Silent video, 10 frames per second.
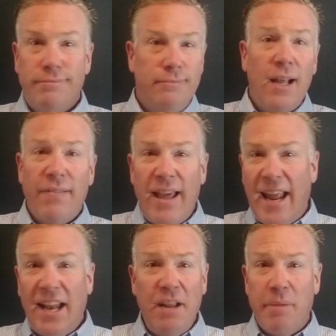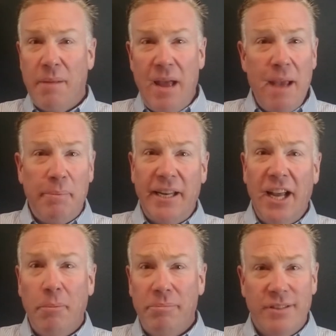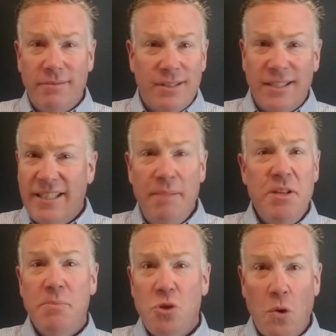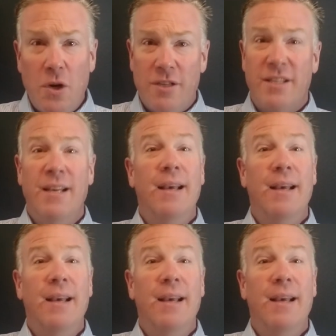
not that handy, but I'm happy to help. So just give me some chores.